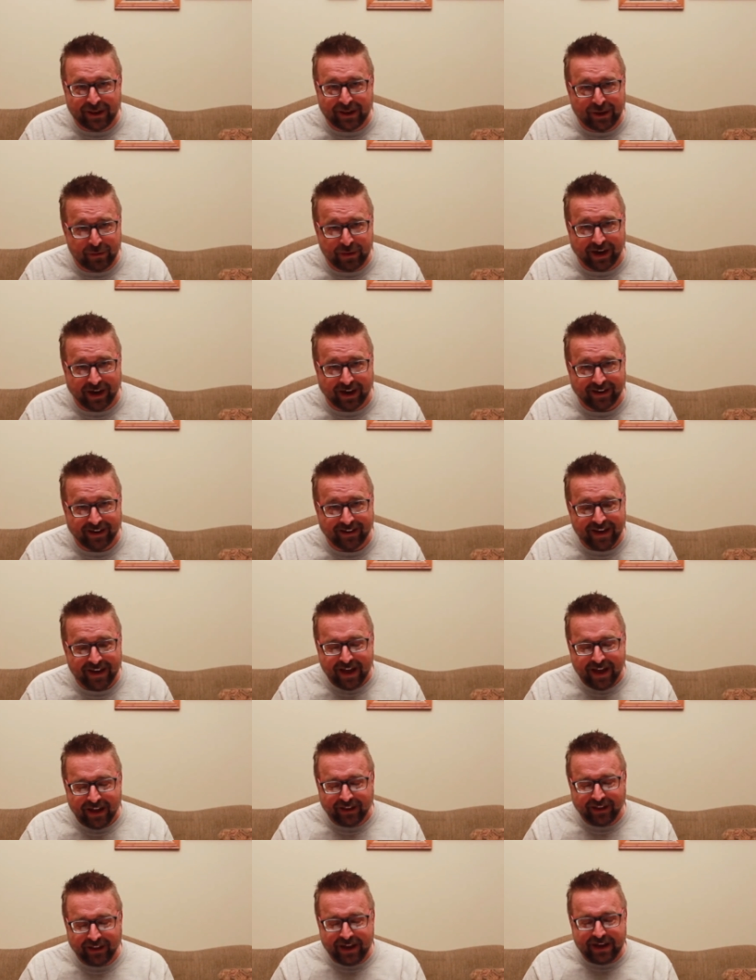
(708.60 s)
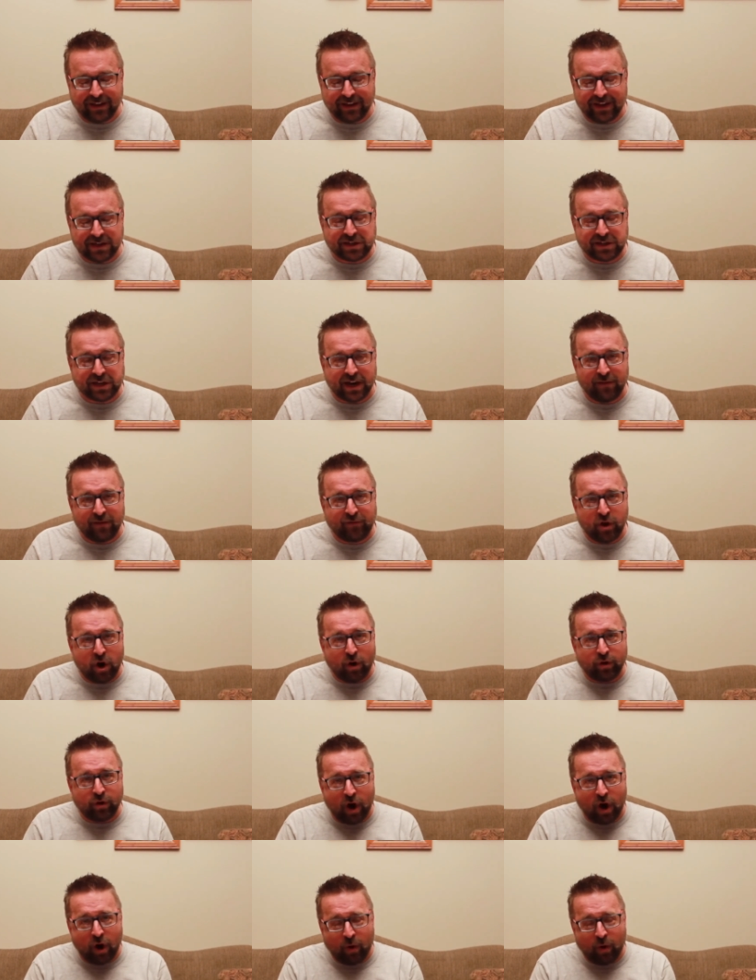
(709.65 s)
Hallelujah. Listen,
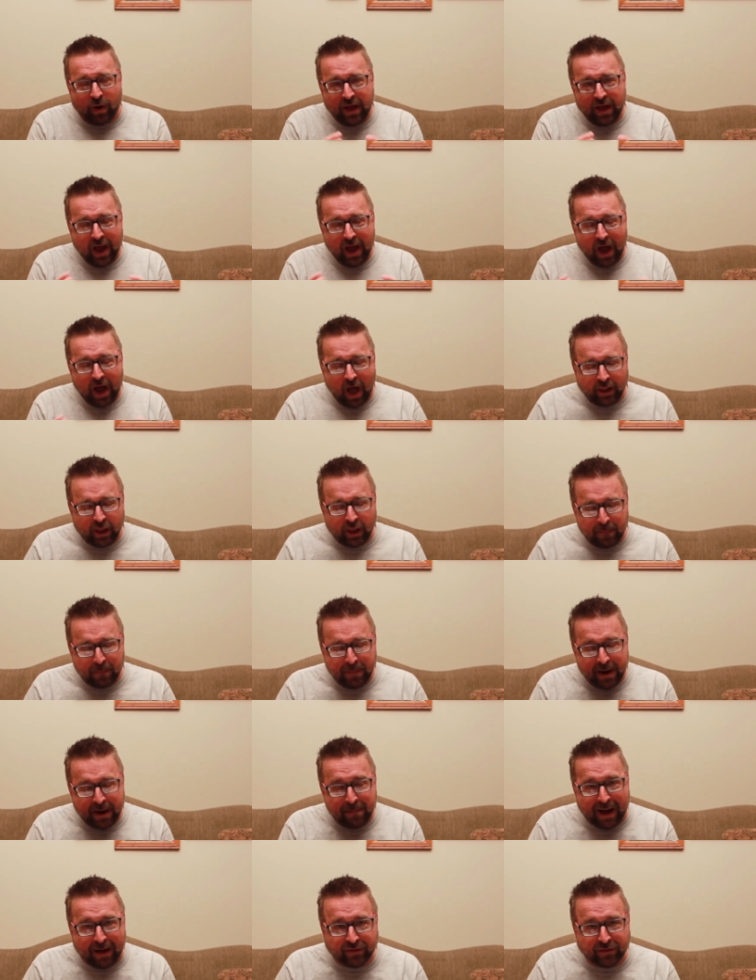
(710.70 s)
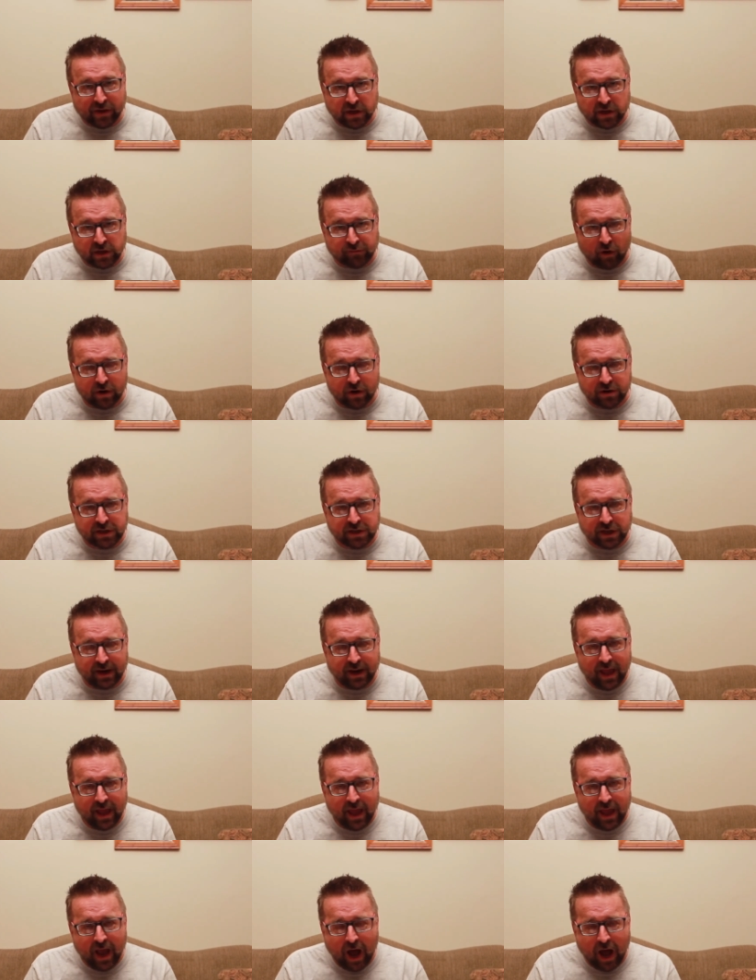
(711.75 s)
if you don't know a little bit about this
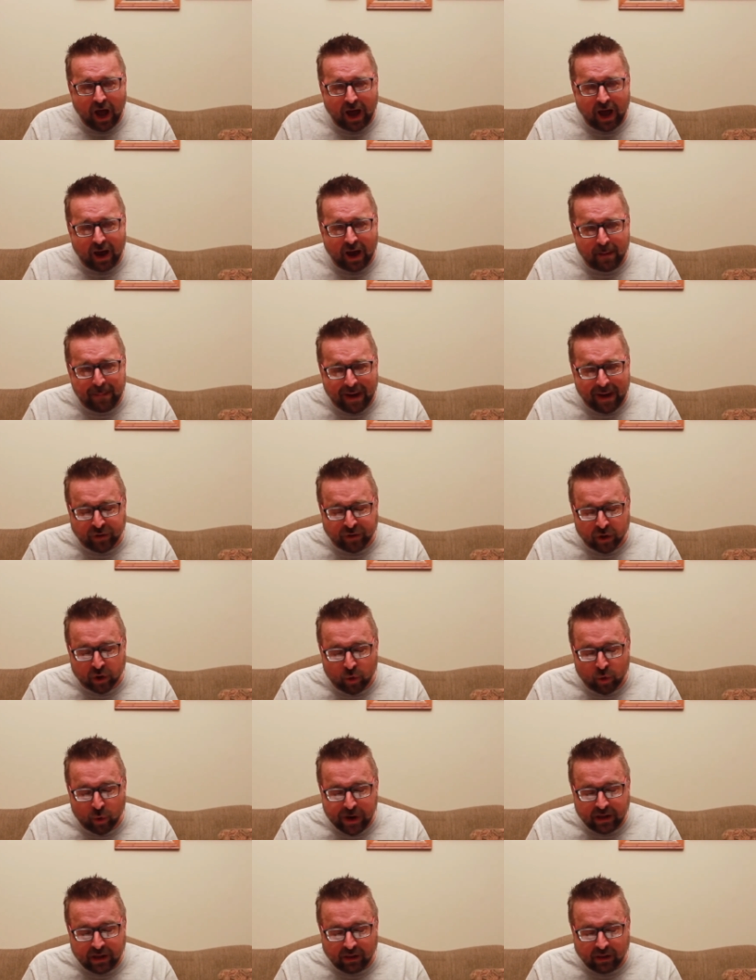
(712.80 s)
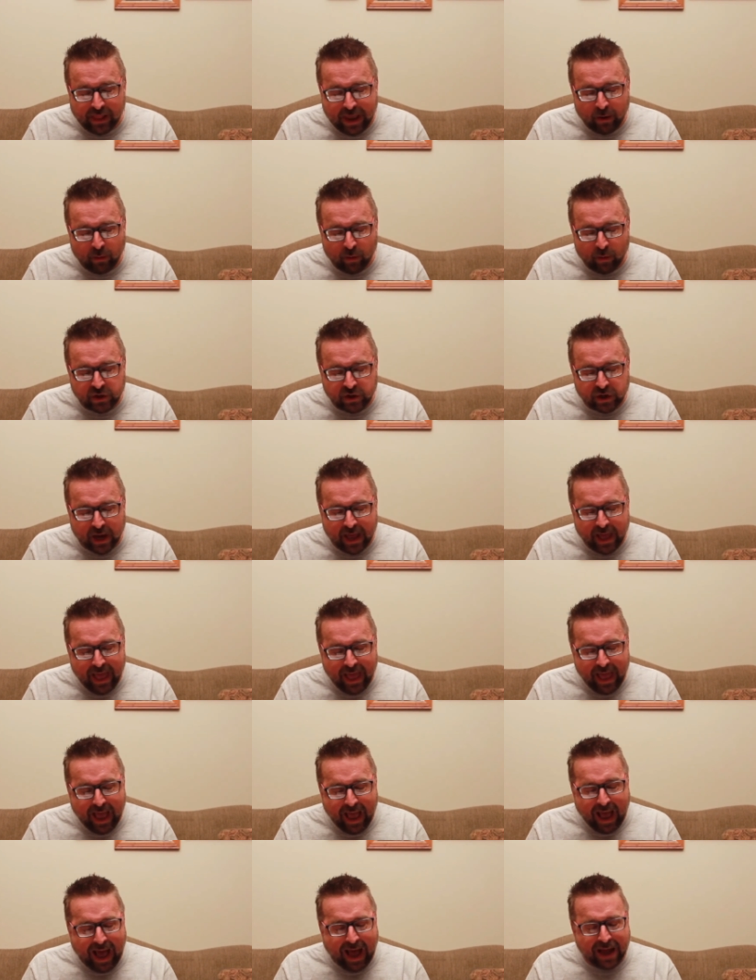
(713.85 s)
verse and uh, about the Greek
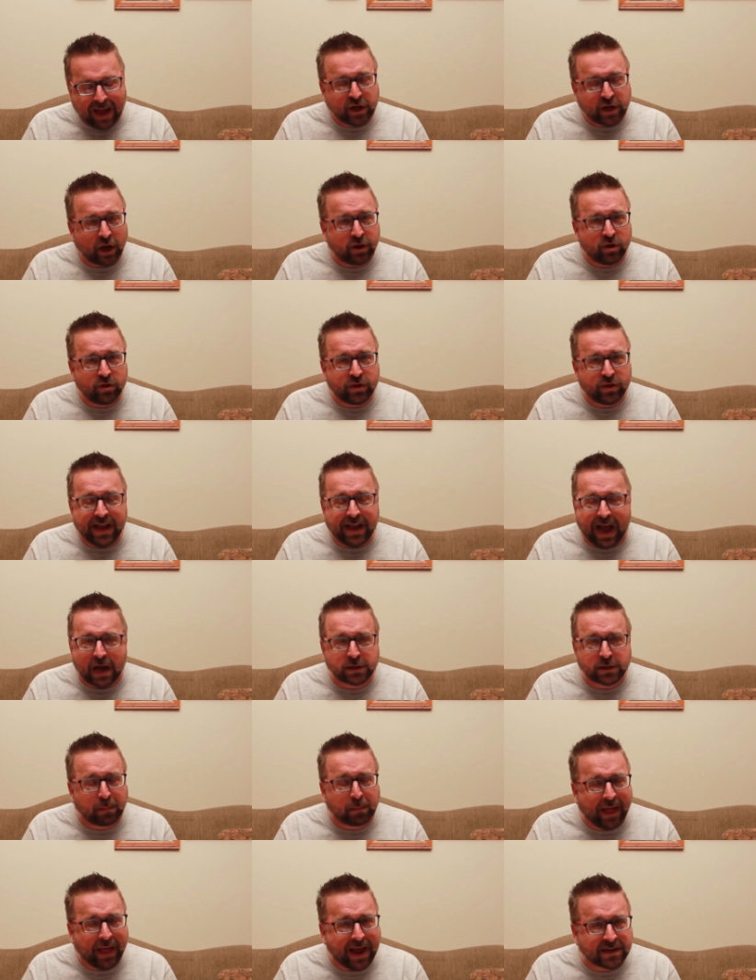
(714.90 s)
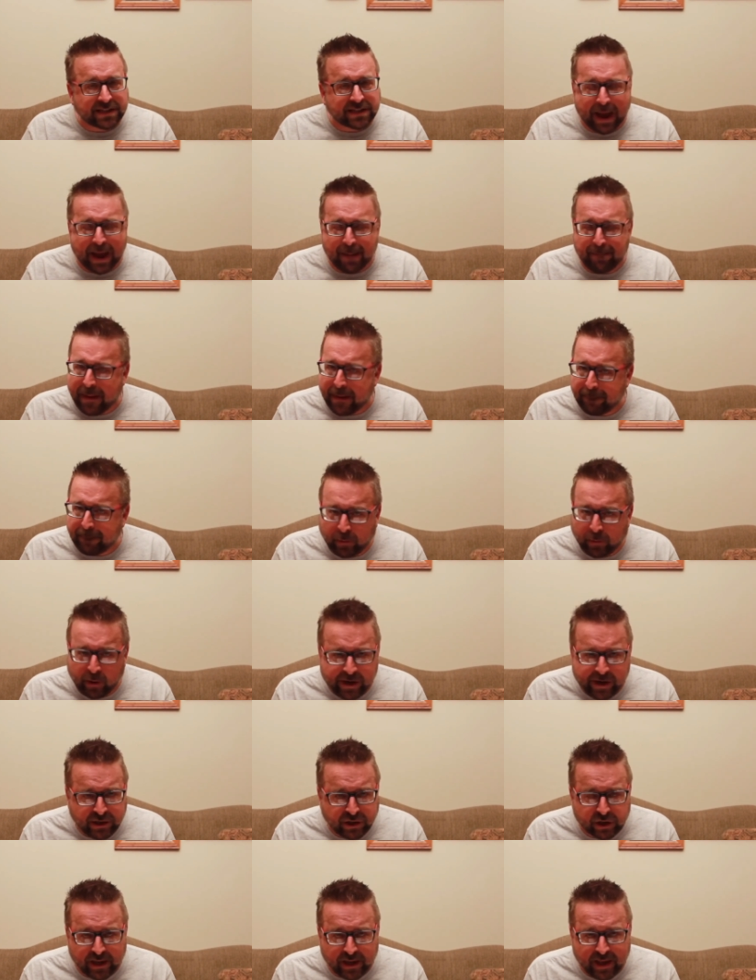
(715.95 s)
language, uh, I tell you, the gospel has not
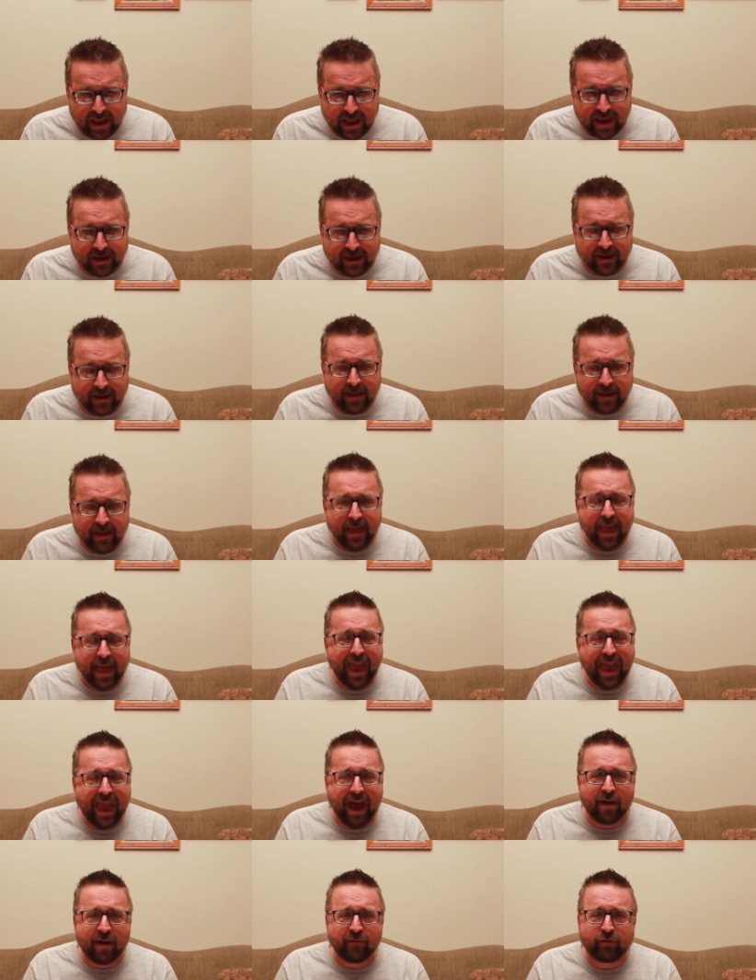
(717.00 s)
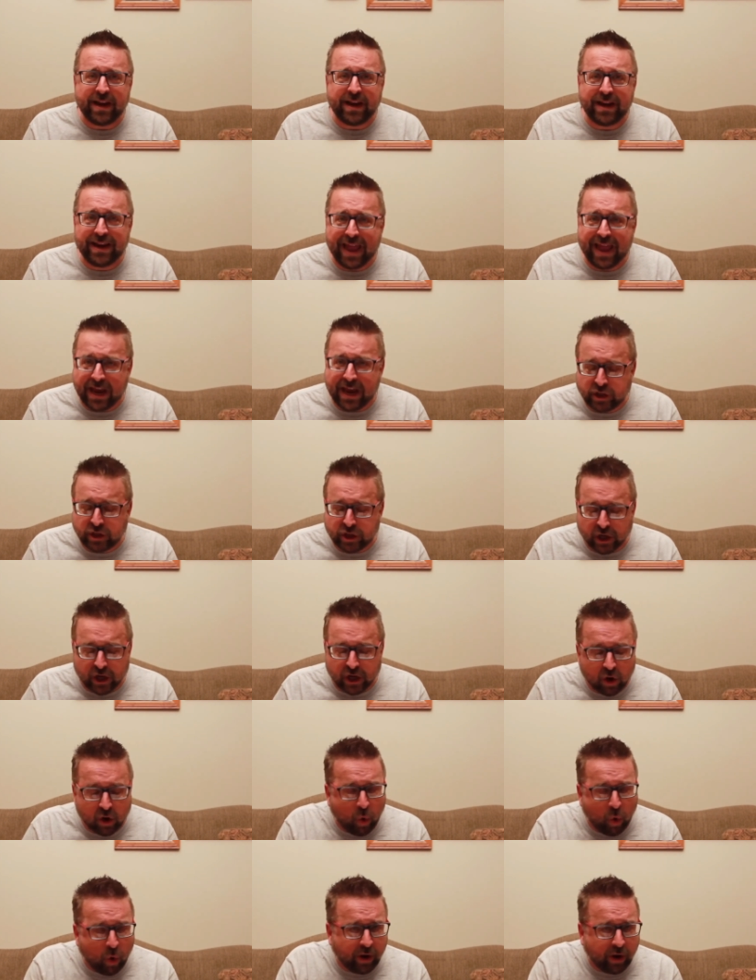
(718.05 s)
been preached in every
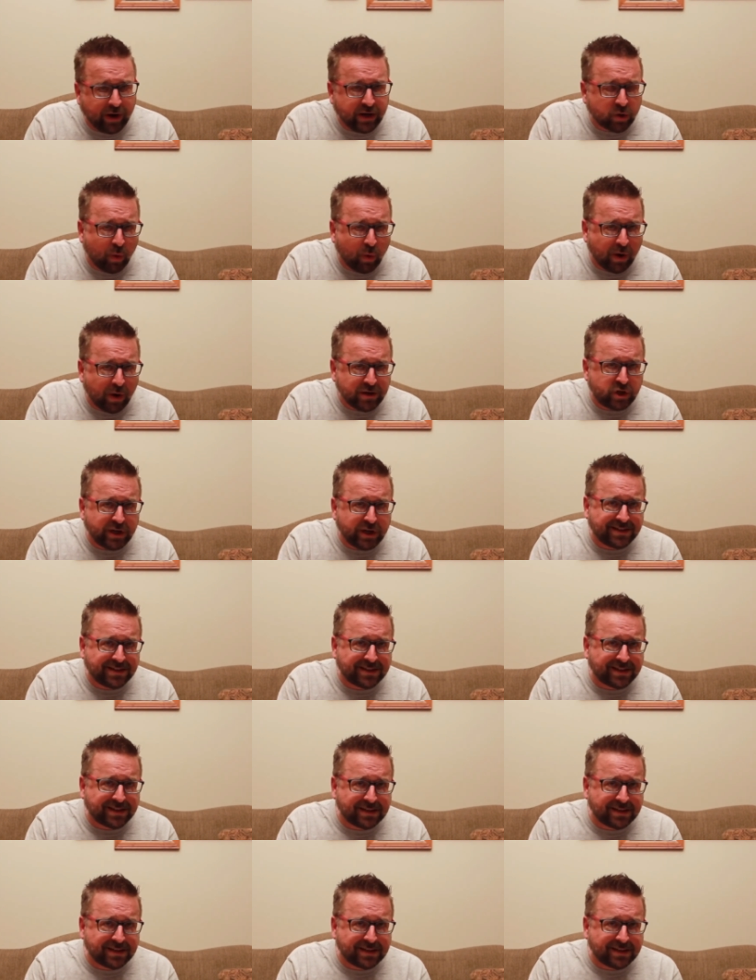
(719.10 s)
nation according to what